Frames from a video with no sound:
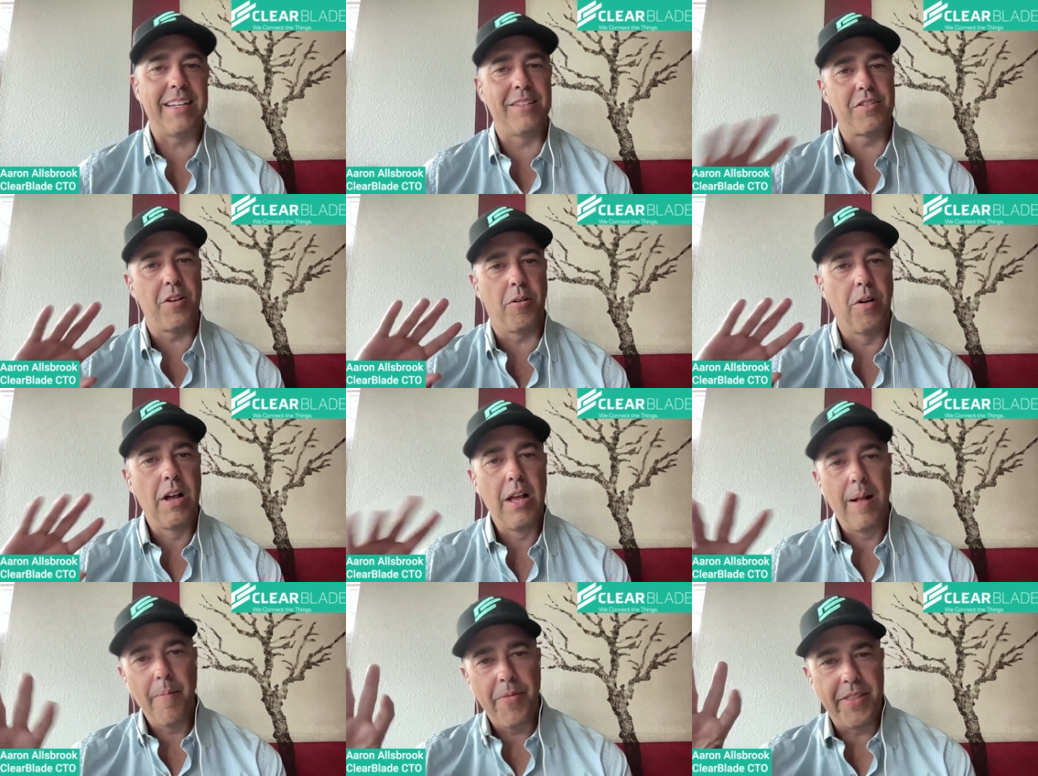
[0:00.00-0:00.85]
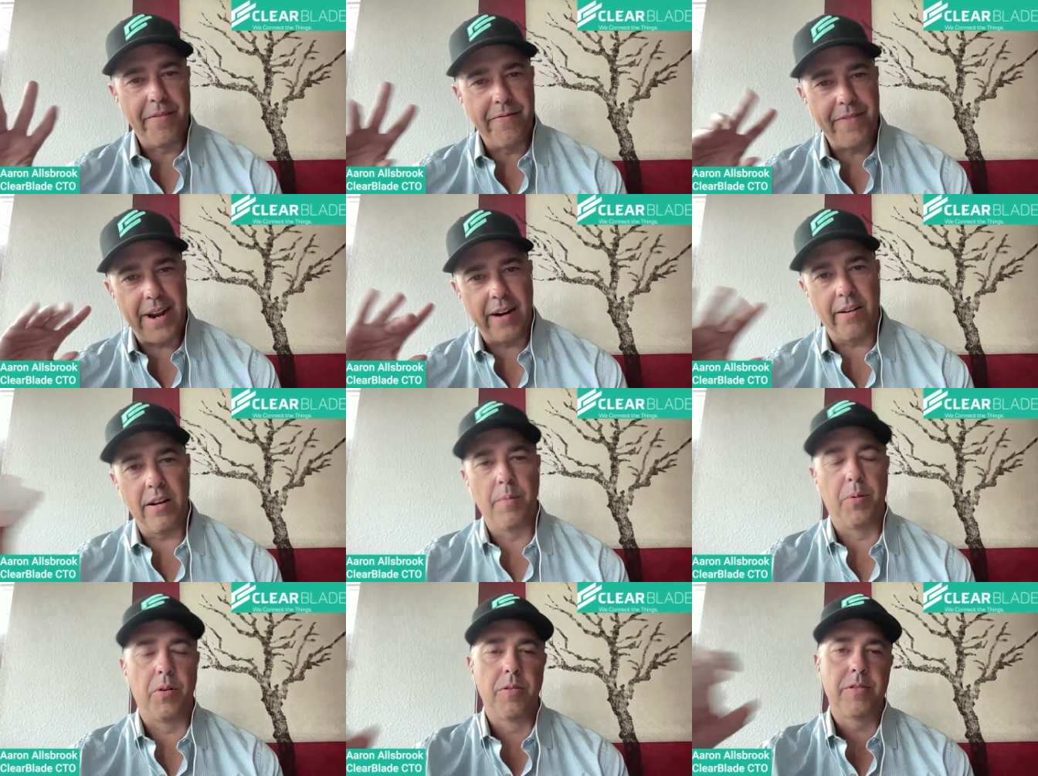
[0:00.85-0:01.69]
And so the
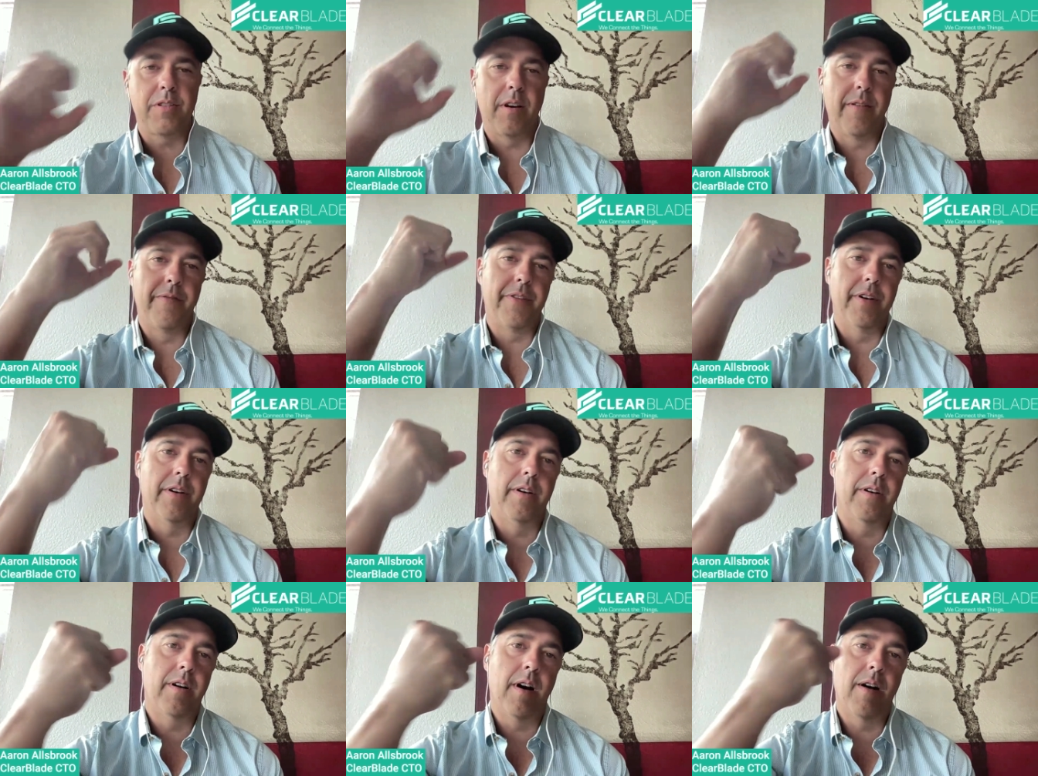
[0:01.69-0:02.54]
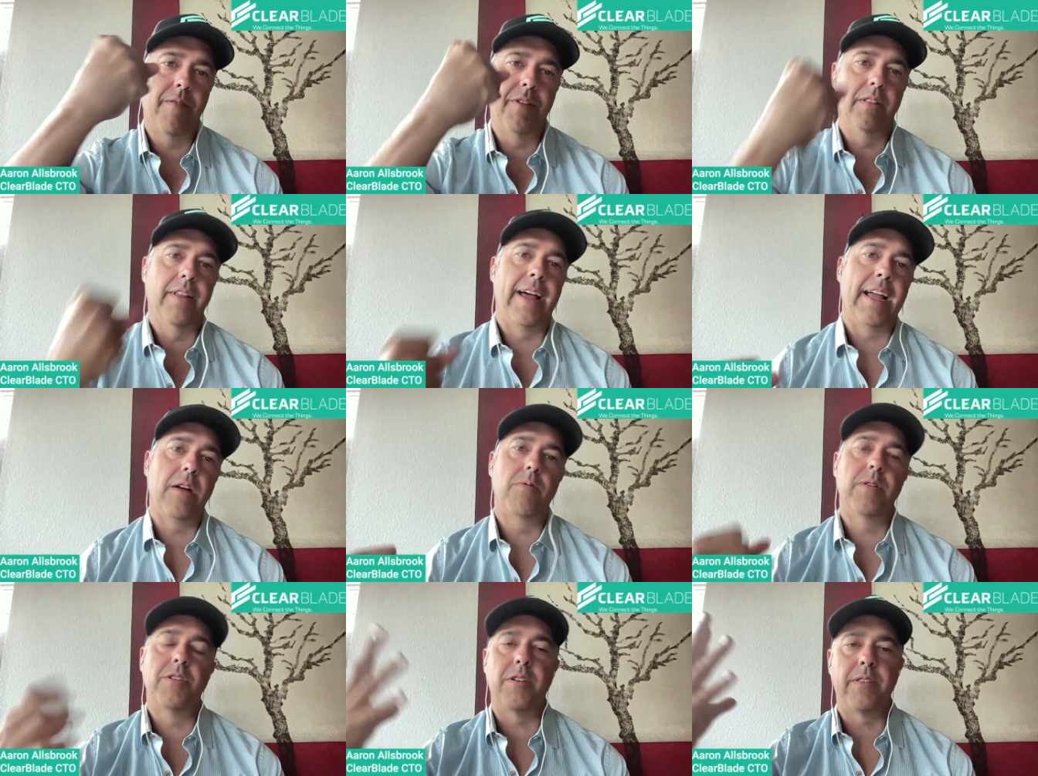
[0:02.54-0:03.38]
variables of the
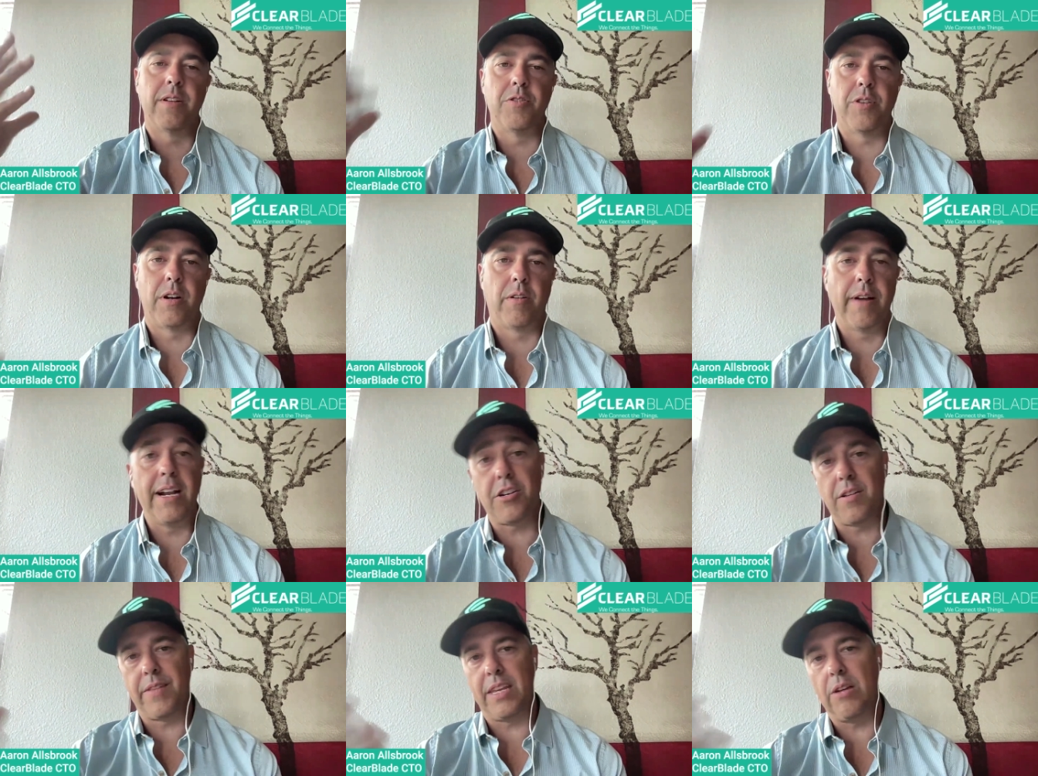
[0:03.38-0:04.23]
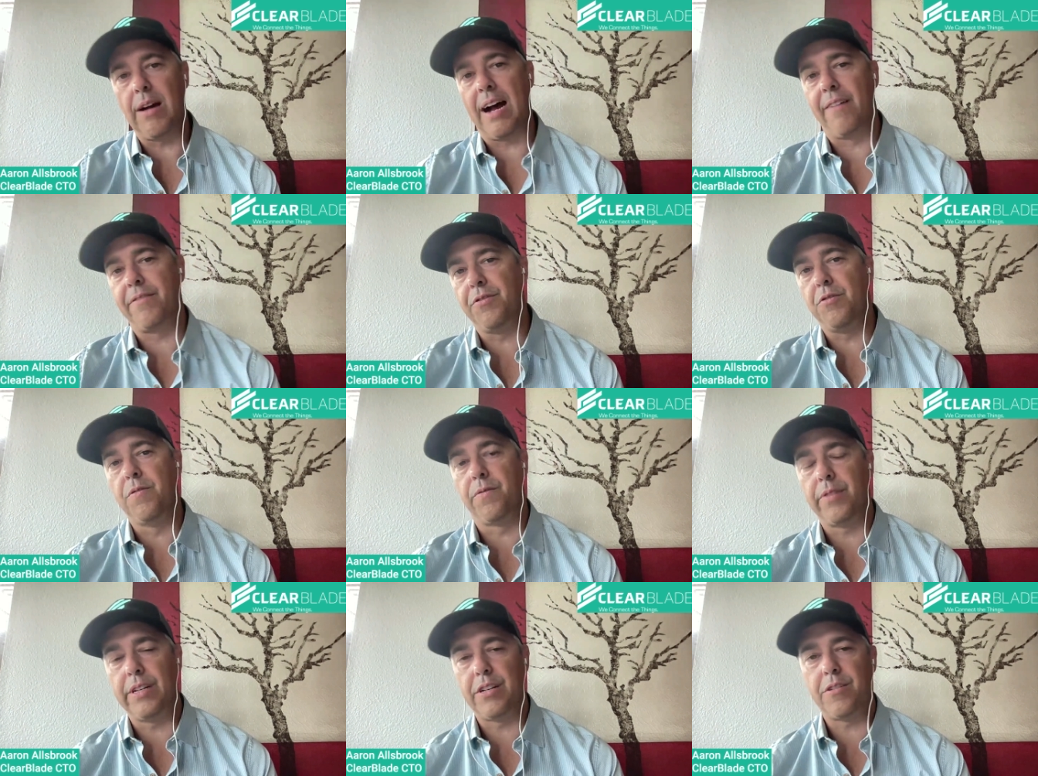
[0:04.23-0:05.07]
language and the generation that you have to do
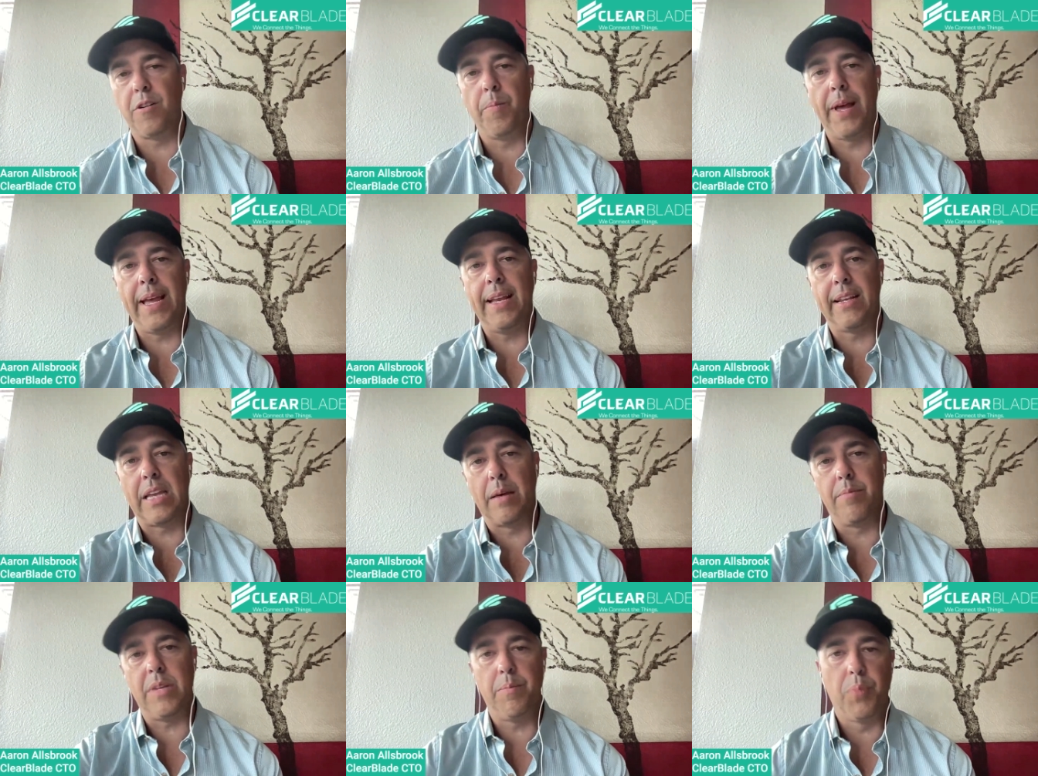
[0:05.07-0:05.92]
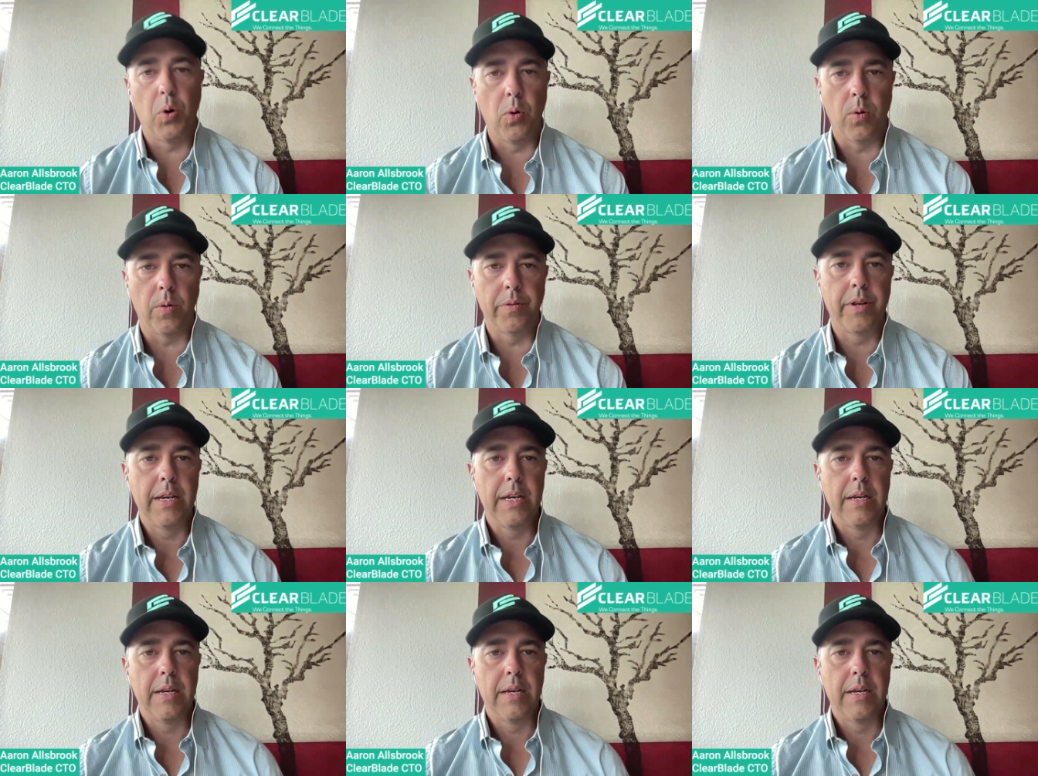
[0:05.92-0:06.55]
for each domain can be pulled